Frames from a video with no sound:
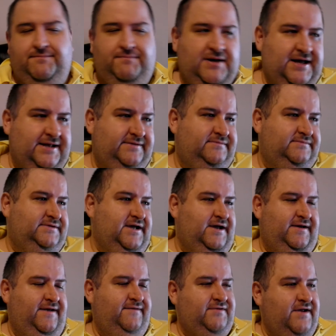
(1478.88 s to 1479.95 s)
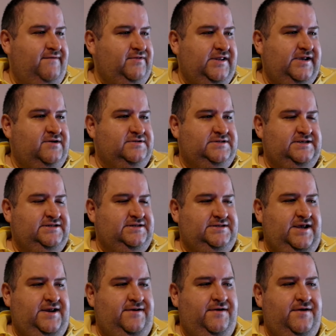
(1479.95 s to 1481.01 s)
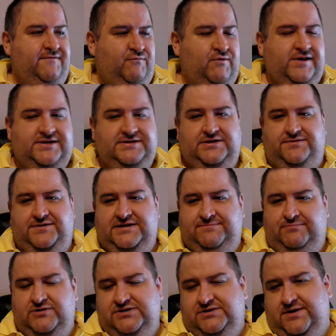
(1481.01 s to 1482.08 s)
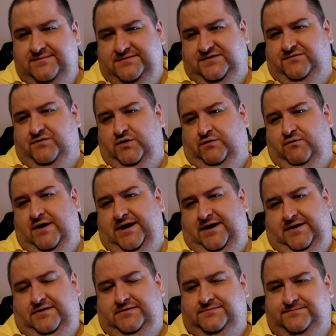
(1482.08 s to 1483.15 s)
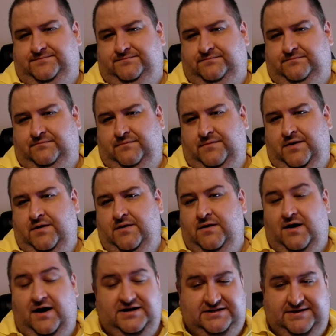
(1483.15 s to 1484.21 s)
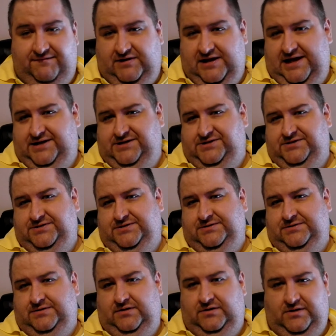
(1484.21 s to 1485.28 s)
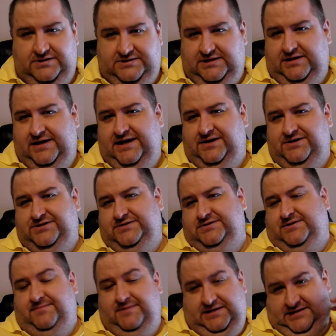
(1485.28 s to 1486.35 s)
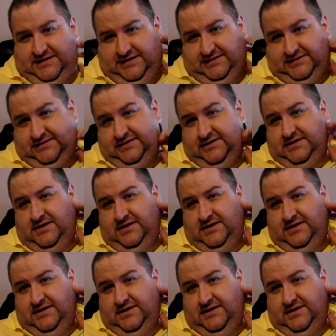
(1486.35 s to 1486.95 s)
But no, everything else, as I said, what I can tell, those blue screens have gone away now. I just have lag issues, lots of lag issues. I mean, tons.